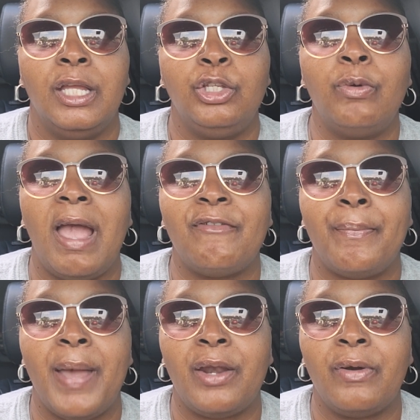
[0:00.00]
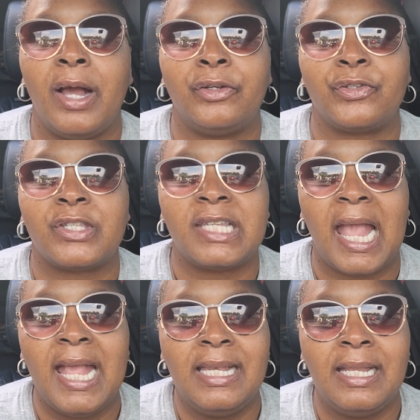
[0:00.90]
you have a better
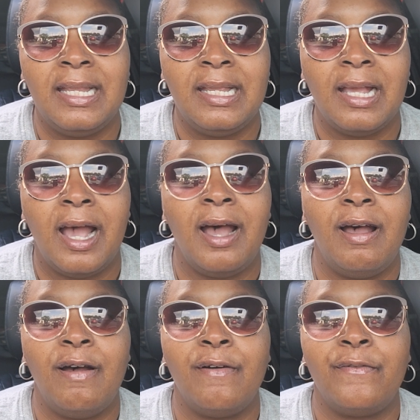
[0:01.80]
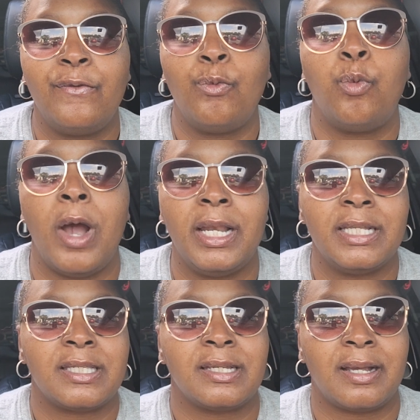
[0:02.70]
understanding of what
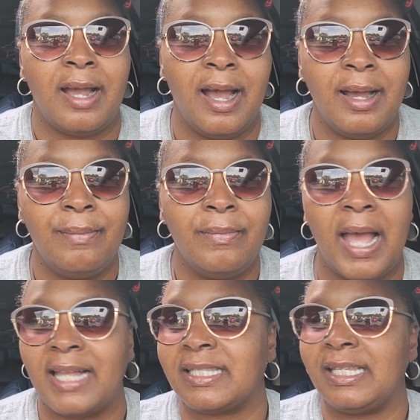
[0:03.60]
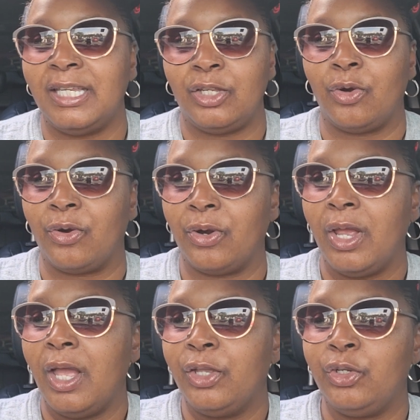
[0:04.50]
is to come. I see
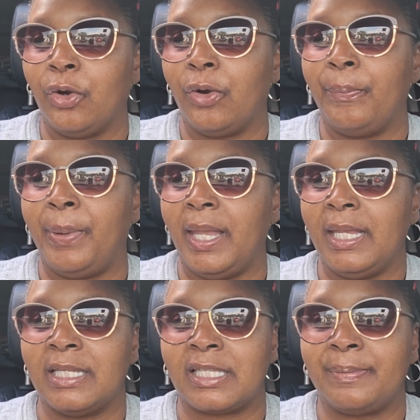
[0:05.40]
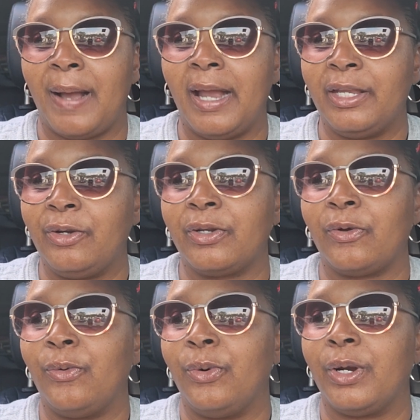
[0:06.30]
you're being inspired,
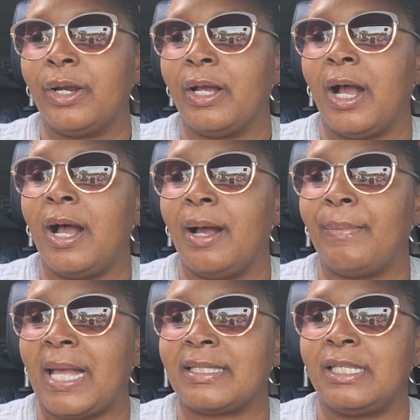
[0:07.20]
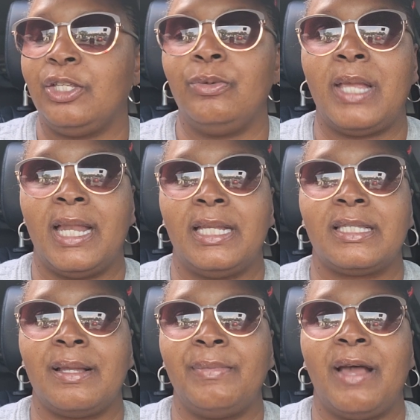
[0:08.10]
or I see you getting
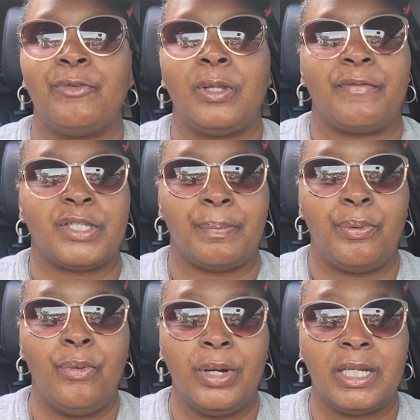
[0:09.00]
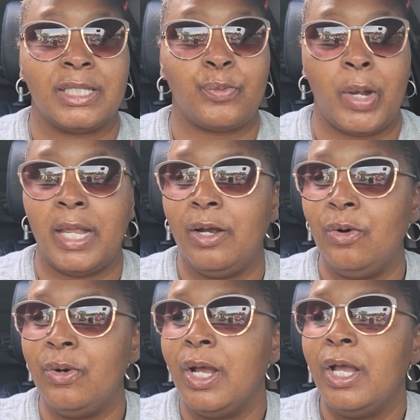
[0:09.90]
some level of support as
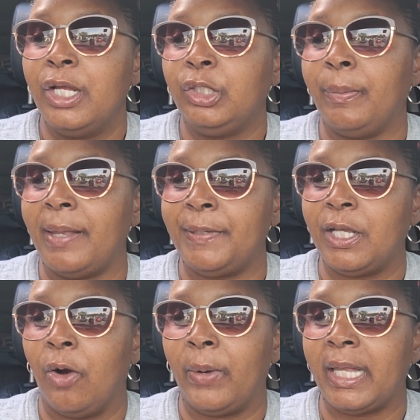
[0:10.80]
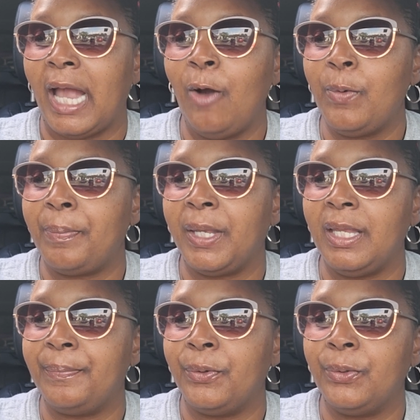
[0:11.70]
well. You may be going out with
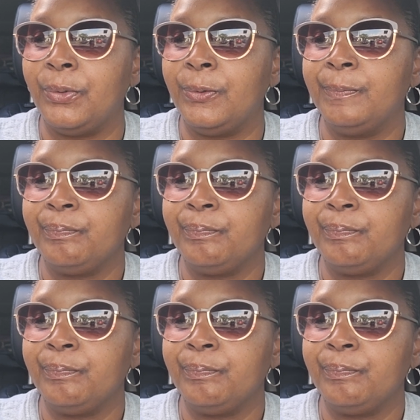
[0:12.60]
people,